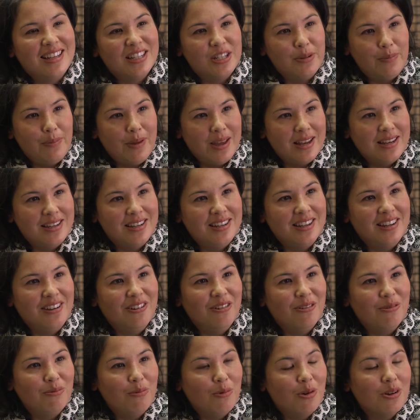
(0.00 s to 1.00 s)
depending
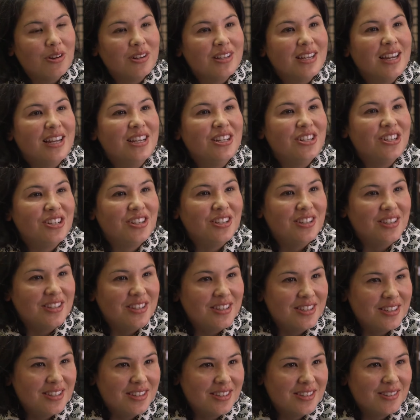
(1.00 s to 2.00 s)
on what
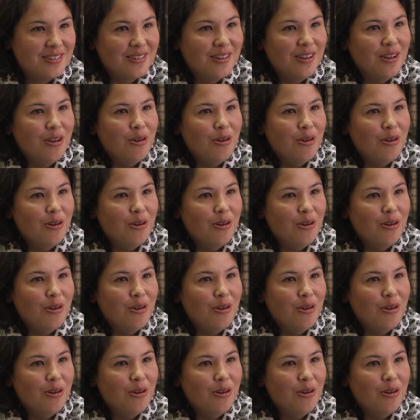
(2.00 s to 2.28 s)
tensions